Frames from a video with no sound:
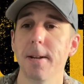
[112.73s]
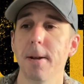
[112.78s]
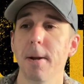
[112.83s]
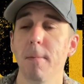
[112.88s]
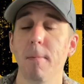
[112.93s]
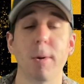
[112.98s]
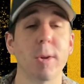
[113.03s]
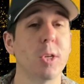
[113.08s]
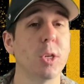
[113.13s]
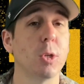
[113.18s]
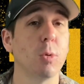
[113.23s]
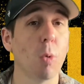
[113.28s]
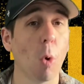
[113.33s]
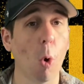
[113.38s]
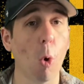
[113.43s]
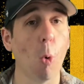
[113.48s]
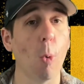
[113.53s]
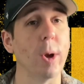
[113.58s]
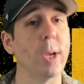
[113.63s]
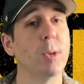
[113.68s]
but he's just
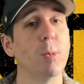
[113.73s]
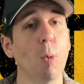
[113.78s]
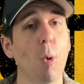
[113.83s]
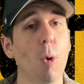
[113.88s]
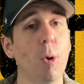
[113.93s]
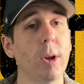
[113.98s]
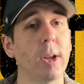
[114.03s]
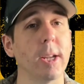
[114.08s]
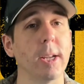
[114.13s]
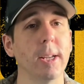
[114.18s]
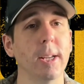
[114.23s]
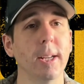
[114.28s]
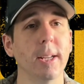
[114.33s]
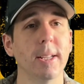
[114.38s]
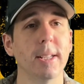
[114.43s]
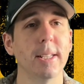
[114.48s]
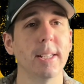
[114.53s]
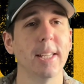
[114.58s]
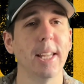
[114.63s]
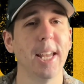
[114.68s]
always walking.
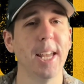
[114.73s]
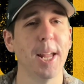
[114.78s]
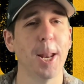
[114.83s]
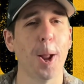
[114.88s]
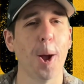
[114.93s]
You